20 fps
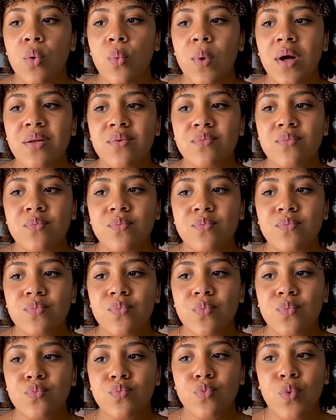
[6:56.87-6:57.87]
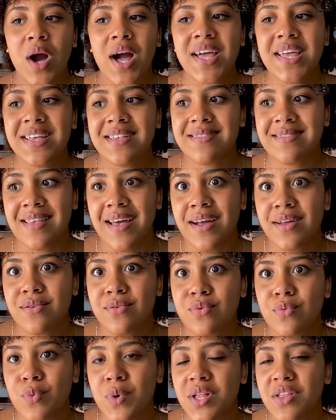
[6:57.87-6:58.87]
Well, why is
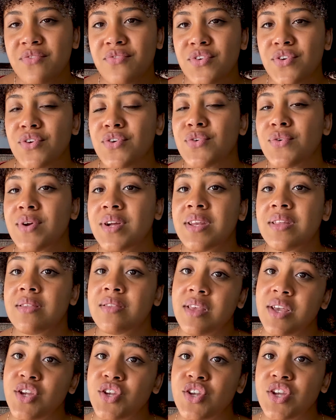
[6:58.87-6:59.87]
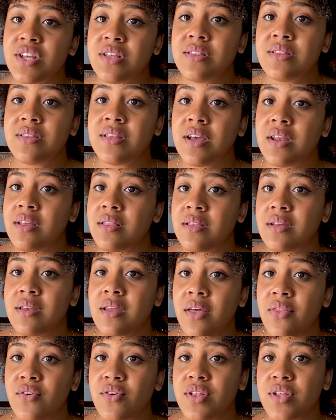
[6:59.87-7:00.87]
that? Well, if you're an organization set in the
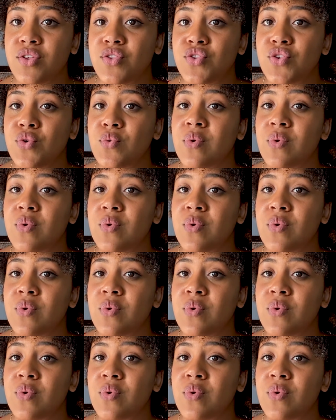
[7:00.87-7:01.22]
Netherlands,